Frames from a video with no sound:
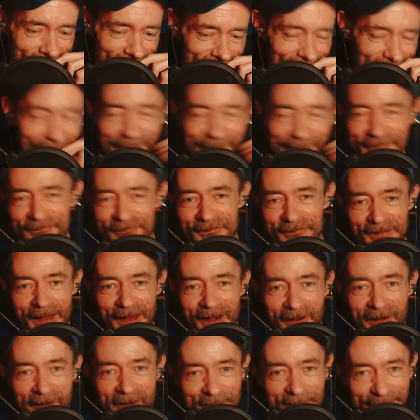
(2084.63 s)
it's the
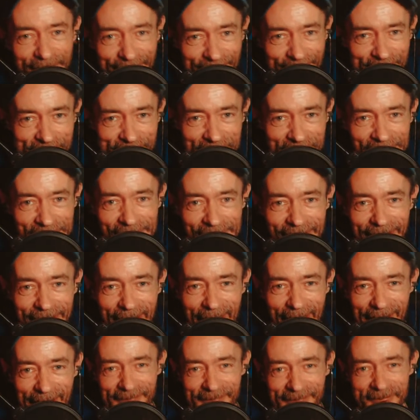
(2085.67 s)
army. There's a lot of
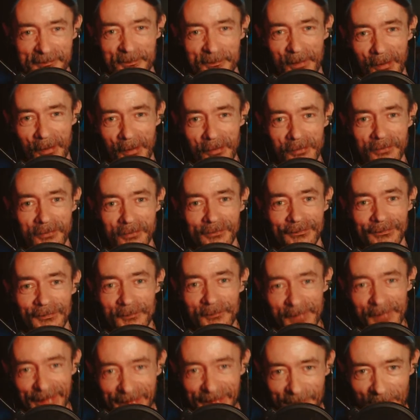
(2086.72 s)
guys about, not
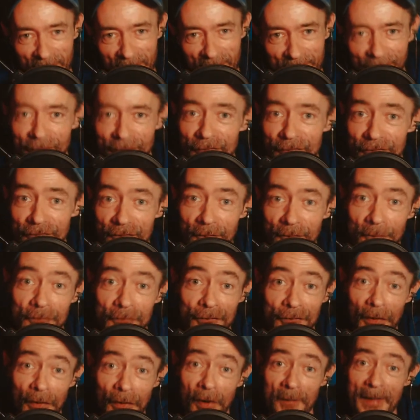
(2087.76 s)
many women, so there was a
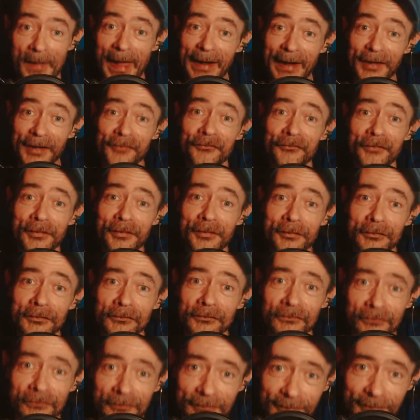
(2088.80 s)
lot of
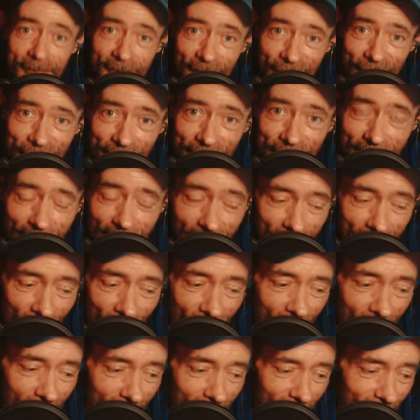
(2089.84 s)
magazines used to
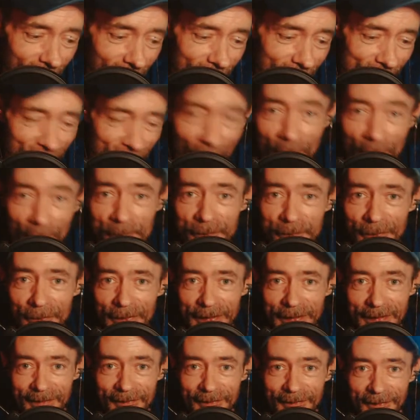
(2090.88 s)

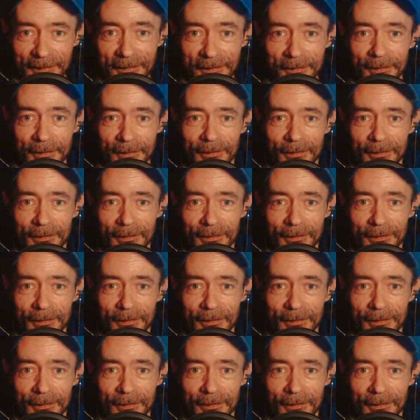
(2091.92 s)
populate the